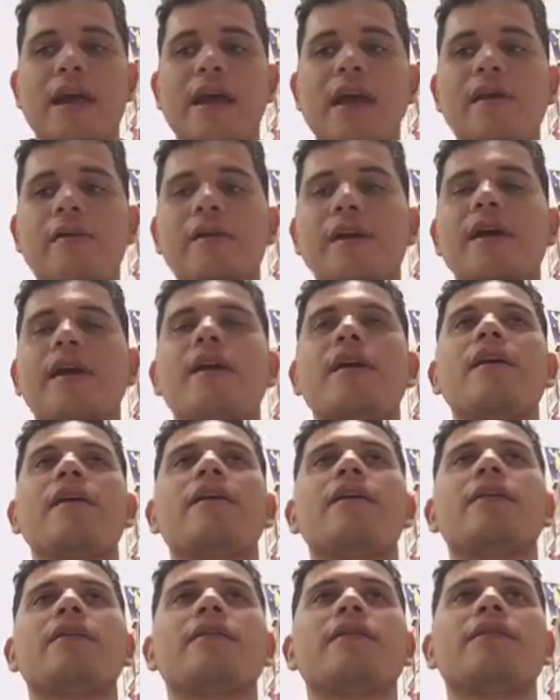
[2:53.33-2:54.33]

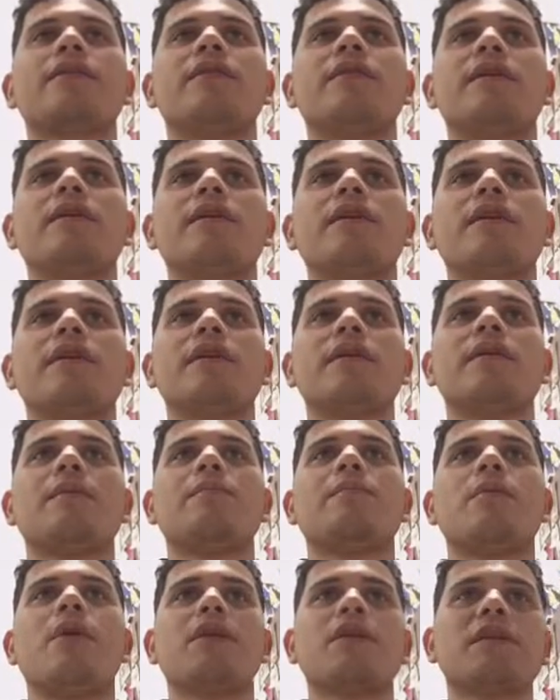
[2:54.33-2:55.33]
area, the
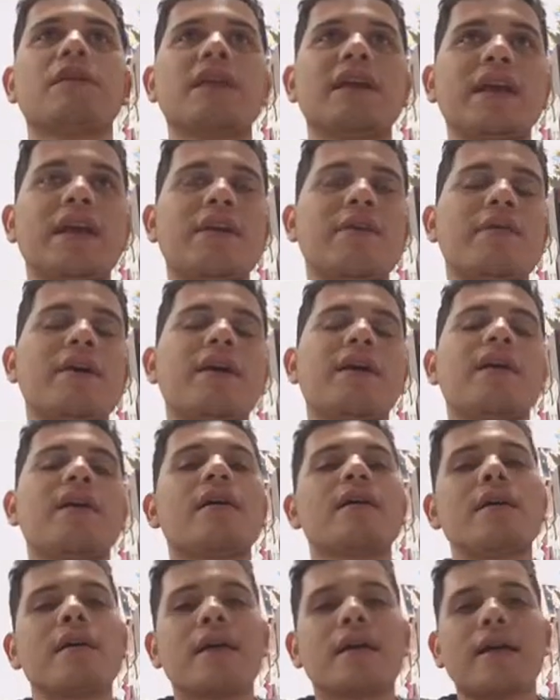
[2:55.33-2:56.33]
modeling
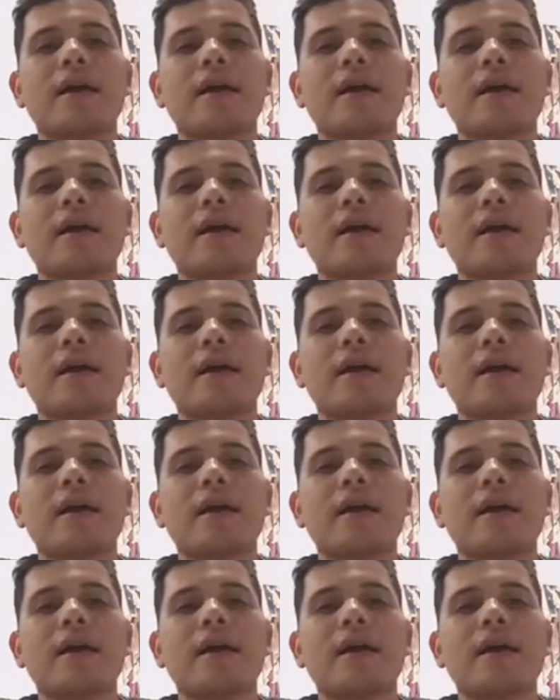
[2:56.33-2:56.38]
area,